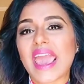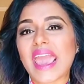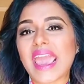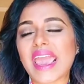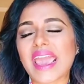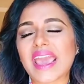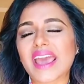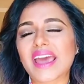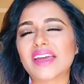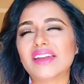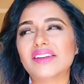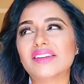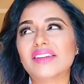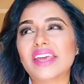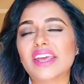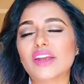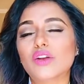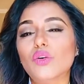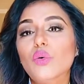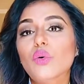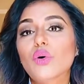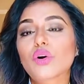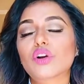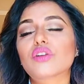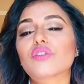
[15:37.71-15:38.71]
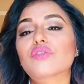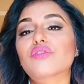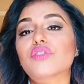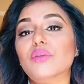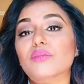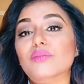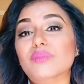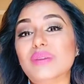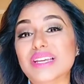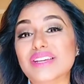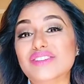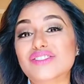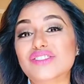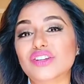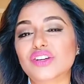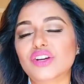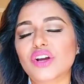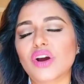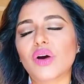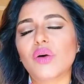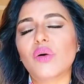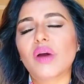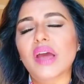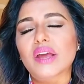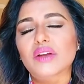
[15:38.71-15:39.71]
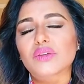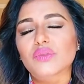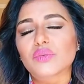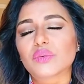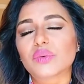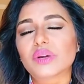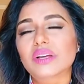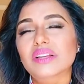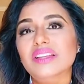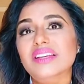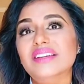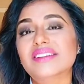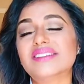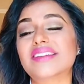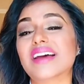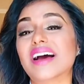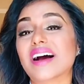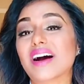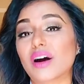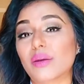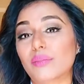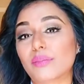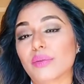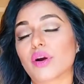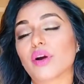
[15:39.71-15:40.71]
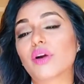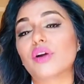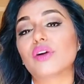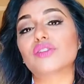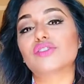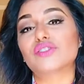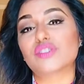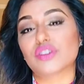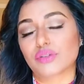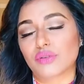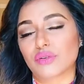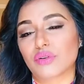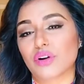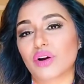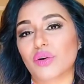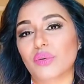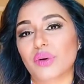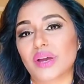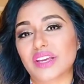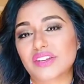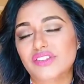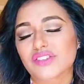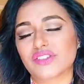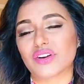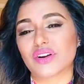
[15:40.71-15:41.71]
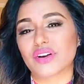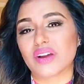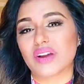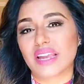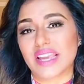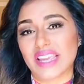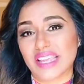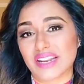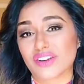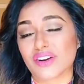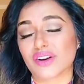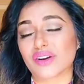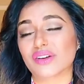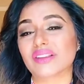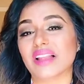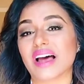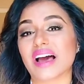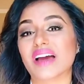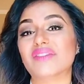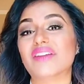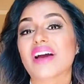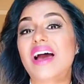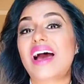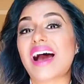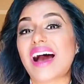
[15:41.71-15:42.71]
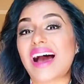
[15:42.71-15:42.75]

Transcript: and in order for me to go and really to help her to grow into in her life,